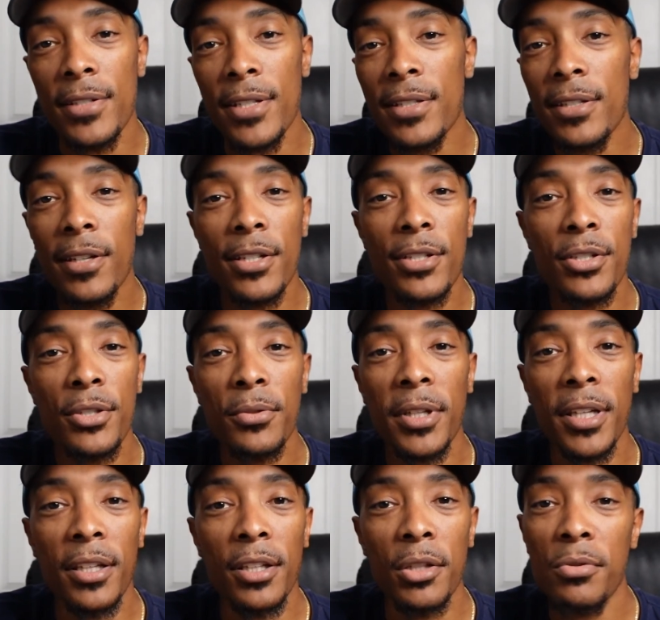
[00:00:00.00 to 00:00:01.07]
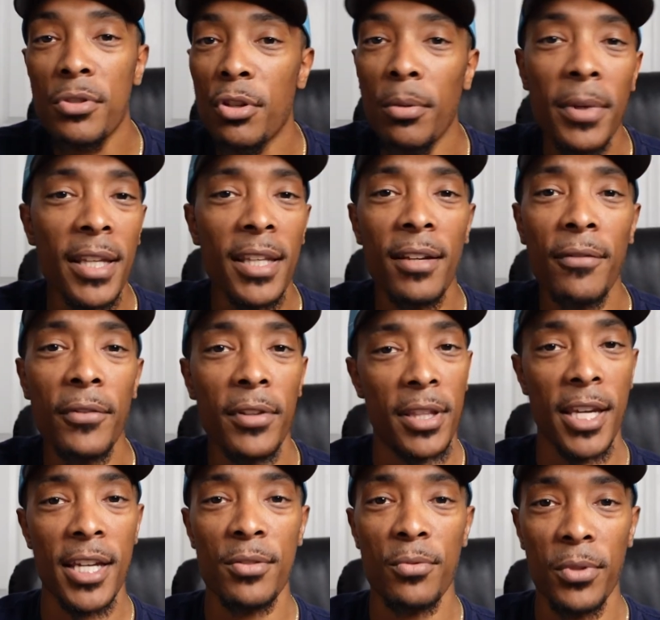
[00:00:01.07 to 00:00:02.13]
just because you can do so many different
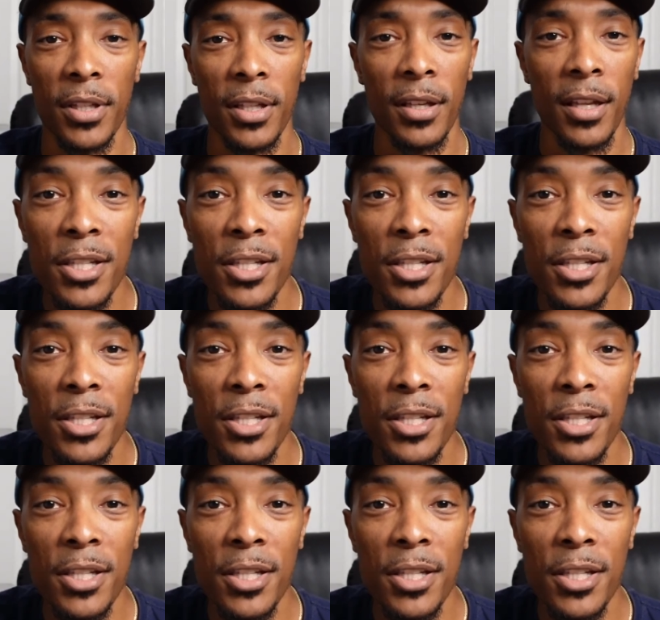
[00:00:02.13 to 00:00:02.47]
things with it.